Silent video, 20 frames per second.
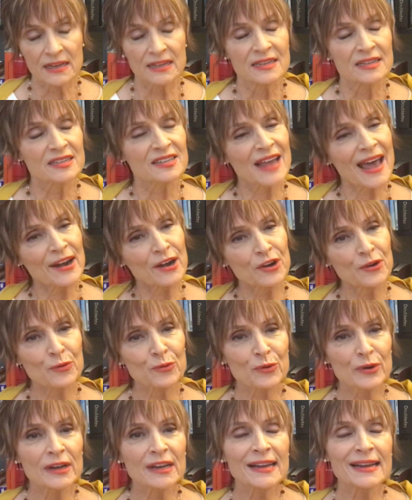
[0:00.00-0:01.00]
Saturn
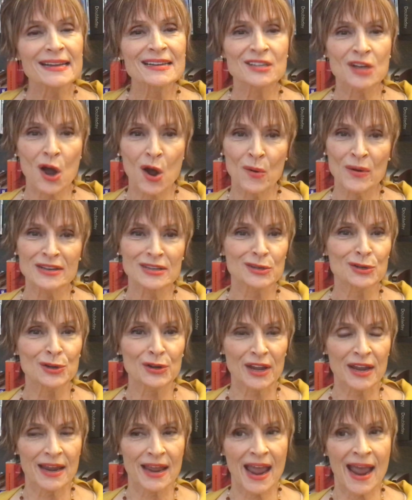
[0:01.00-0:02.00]
really is always
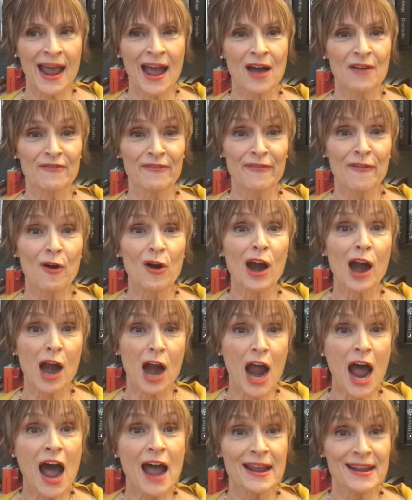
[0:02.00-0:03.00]
looking out for our
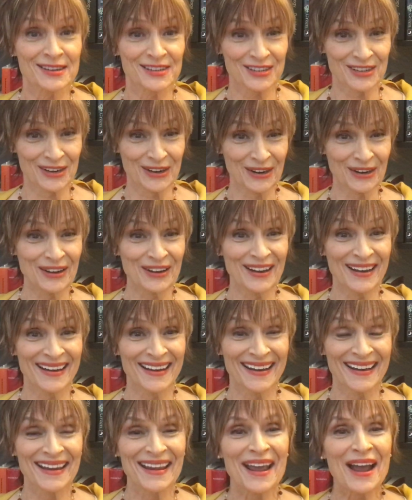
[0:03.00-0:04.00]
highest
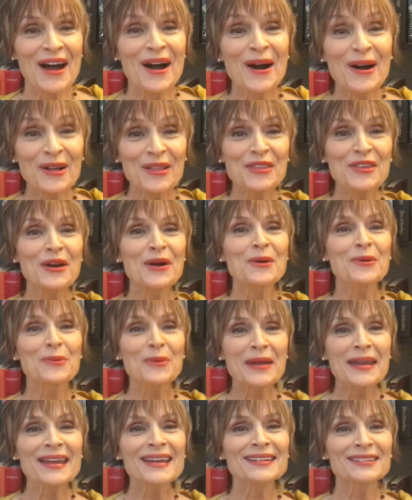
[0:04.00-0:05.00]
good, although
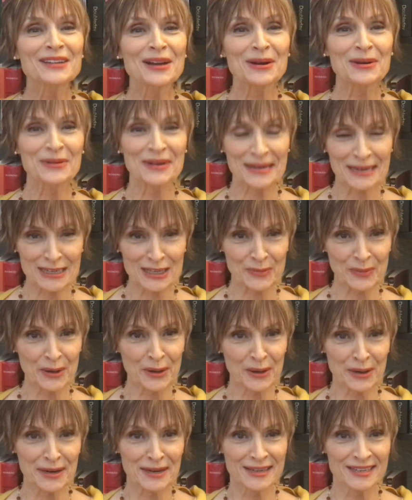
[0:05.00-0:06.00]
we don't
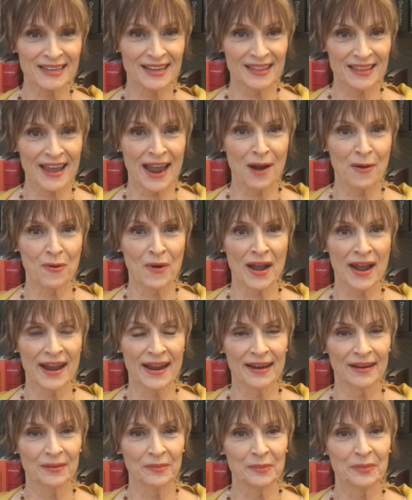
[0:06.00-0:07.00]
experience it that
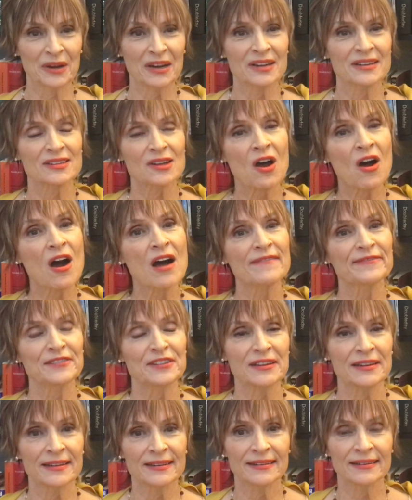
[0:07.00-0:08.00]
way, because
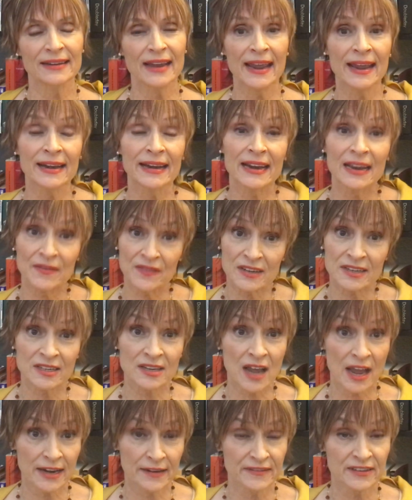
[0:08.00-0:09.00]
often, and in the
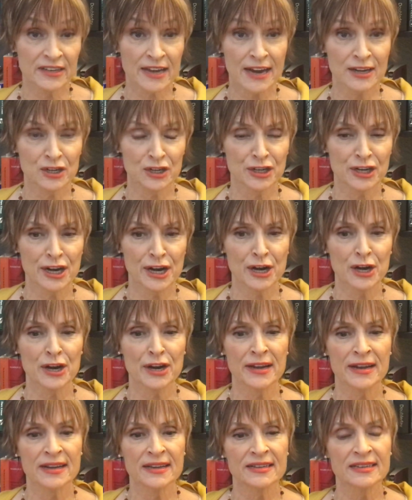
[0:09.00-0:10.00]
sign of
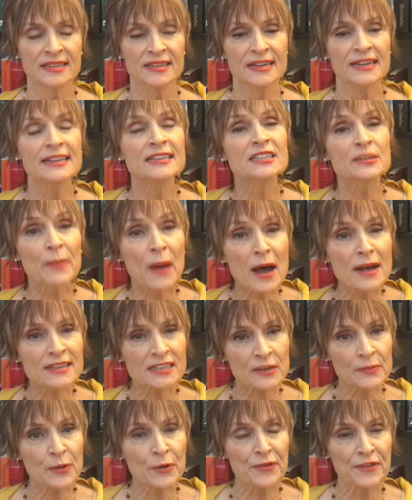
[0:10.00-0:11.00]
Sagittarius, it's
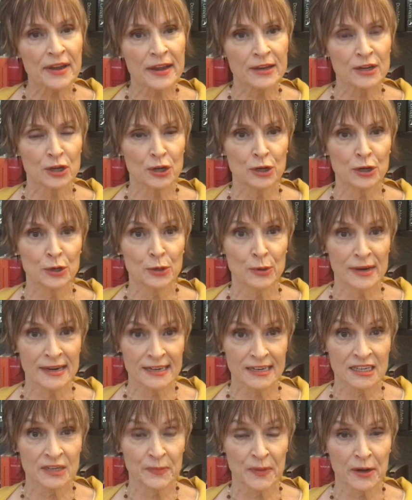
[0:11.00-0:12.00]
possible that you
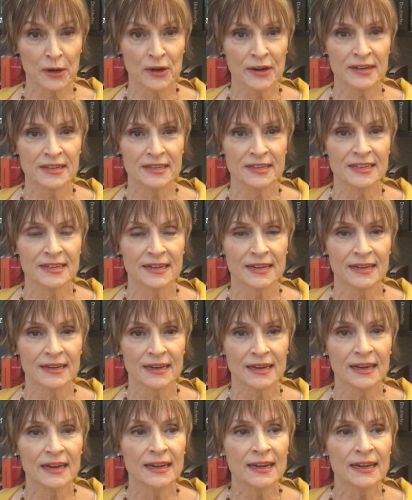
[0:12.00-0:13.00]
experienced it
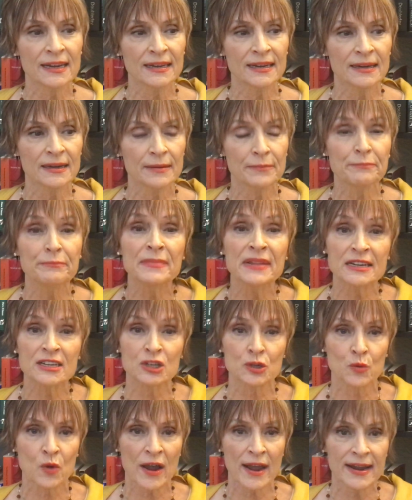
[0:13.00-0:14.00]
in
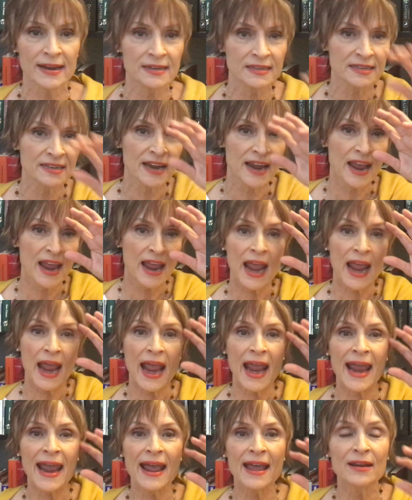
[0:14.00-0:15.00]
mixed ways.
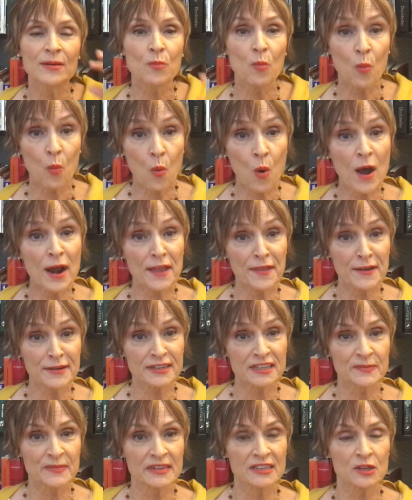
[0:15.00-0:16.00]
And one of
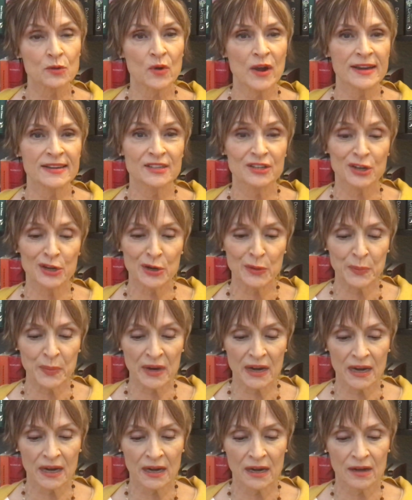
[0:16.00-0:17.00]
those mixed ways could
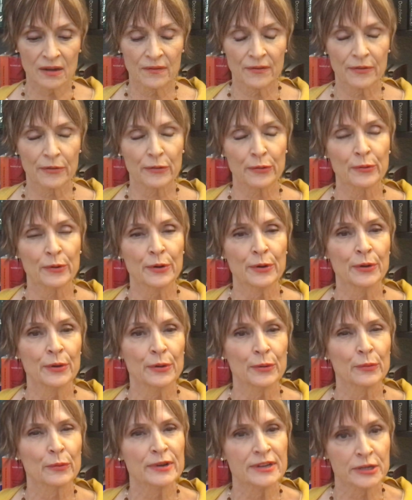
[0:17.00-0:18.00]
be
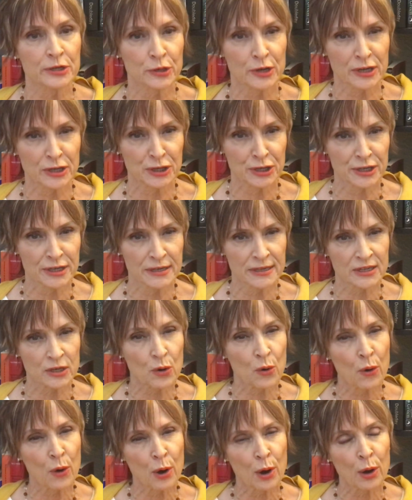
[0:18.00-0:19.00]
through restrictions
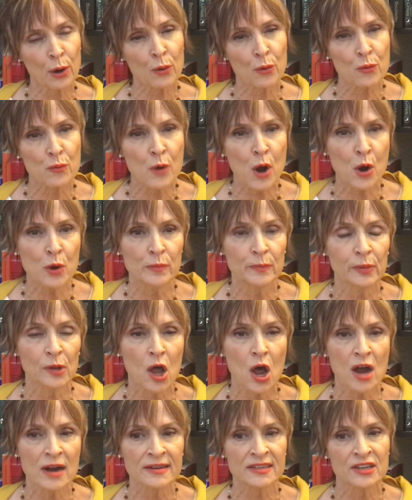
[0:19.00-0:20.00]
or
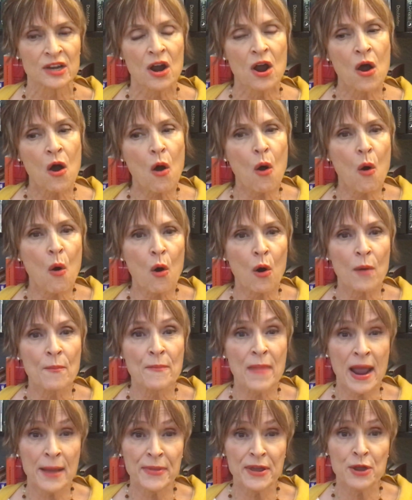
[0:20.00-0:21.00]
roadblocks, or
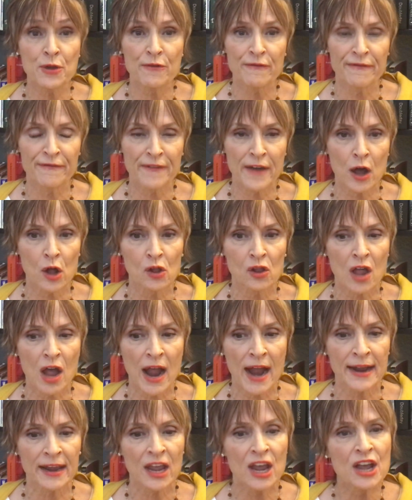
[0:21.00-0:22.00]
maybe you felt
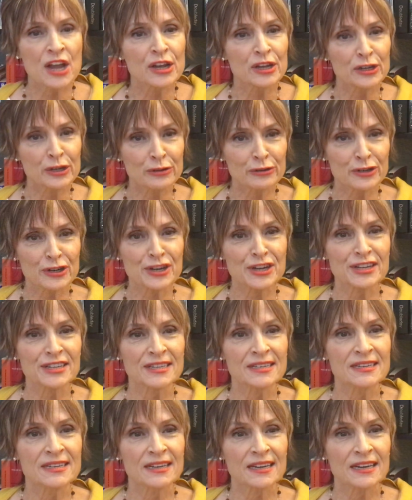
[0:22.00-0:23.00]
like you just